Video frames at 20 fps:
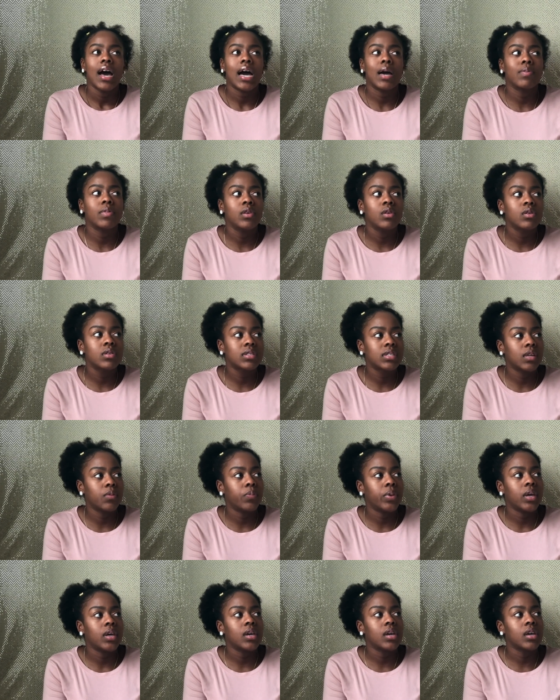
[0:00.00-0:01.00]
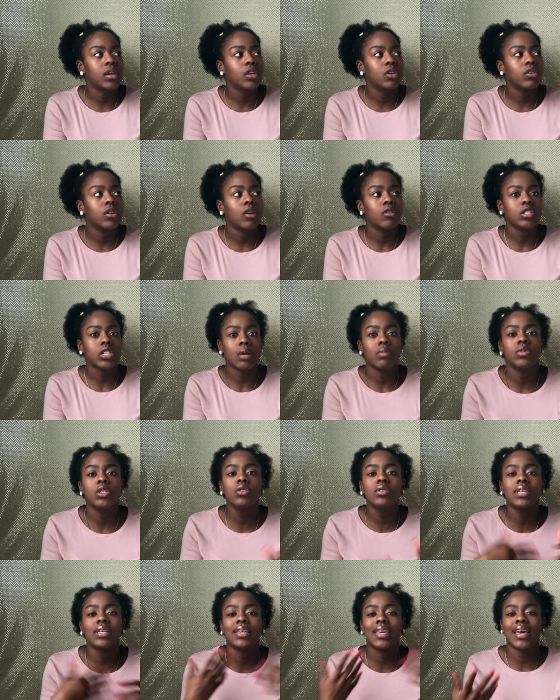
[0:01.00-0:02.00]
i'm used to being you know i'm
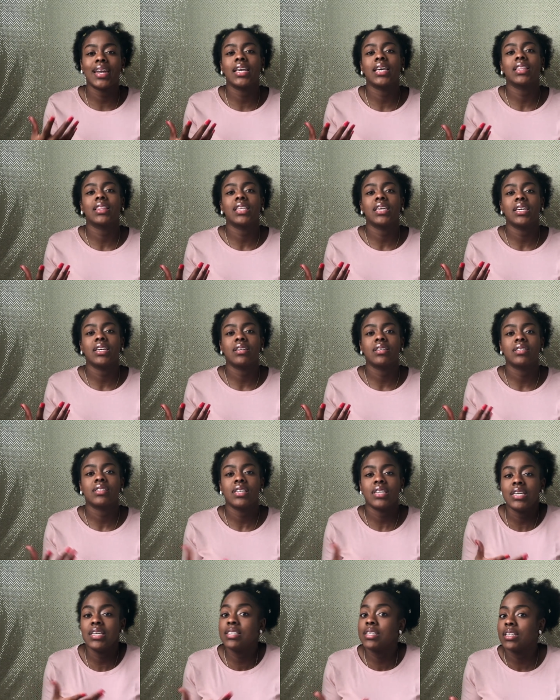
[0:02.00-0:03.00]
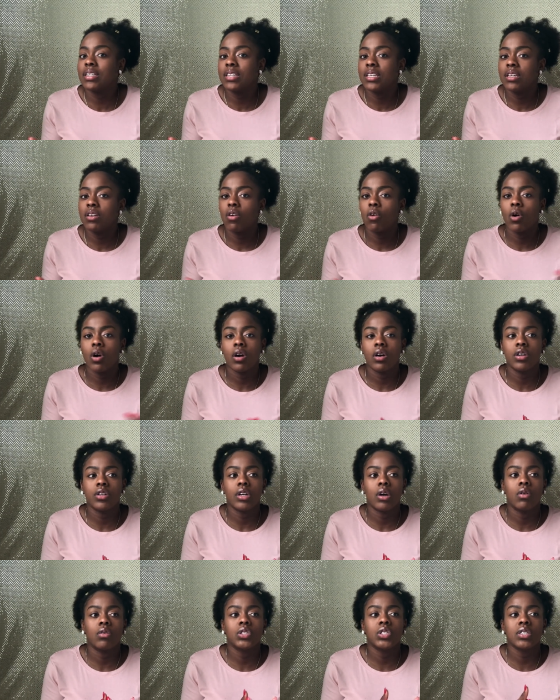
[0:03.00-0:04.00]
used to getting things easily or
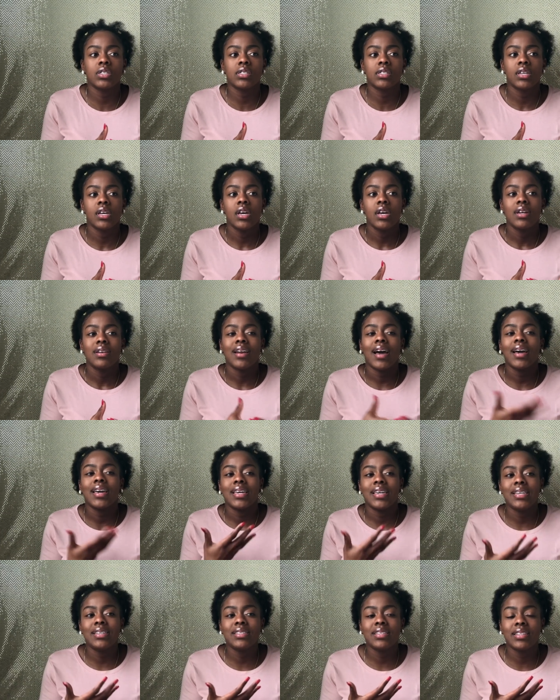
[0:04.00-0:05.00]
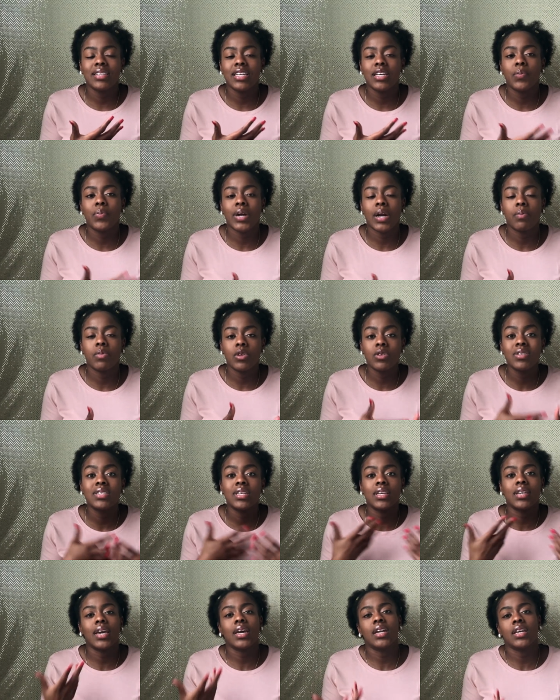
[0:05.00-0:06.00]
you know just not easily but i'm used
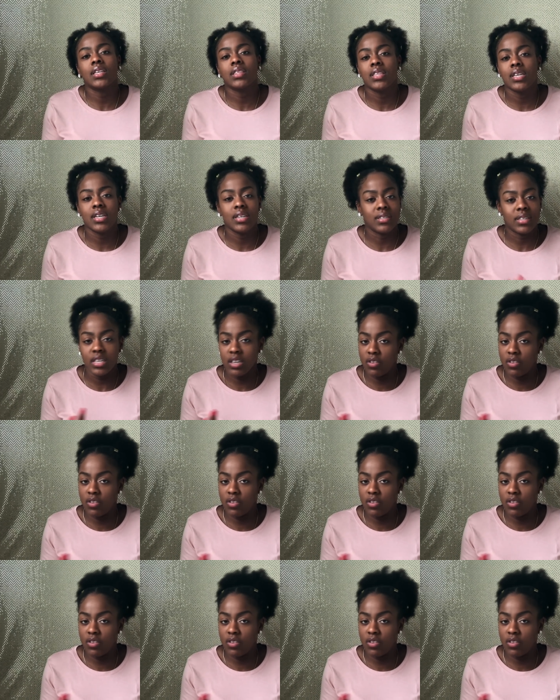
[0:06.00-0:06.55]
to getting things